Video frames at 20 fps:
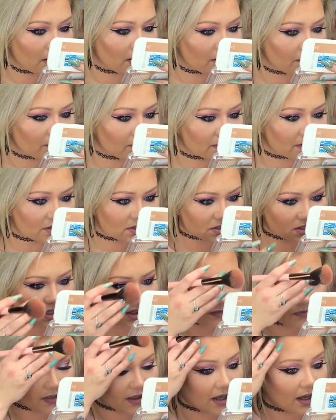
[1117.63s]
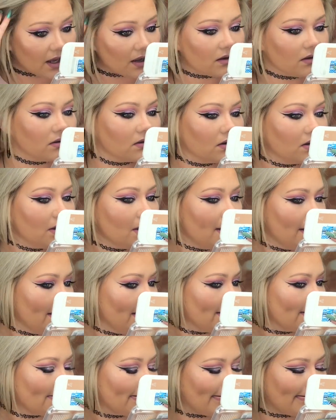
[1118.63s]
hopefully it's not that.
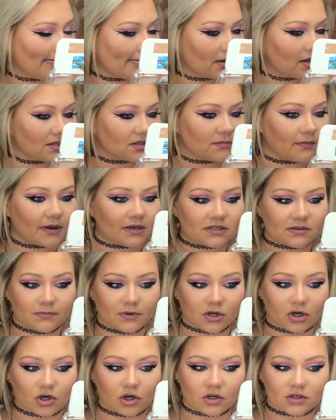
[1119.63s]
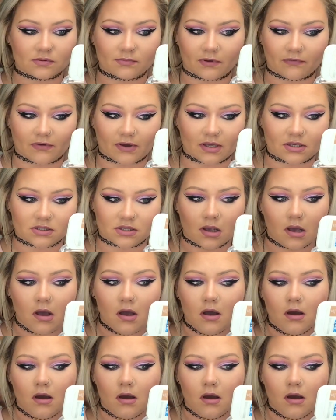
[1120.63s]
Because it might smear across my face.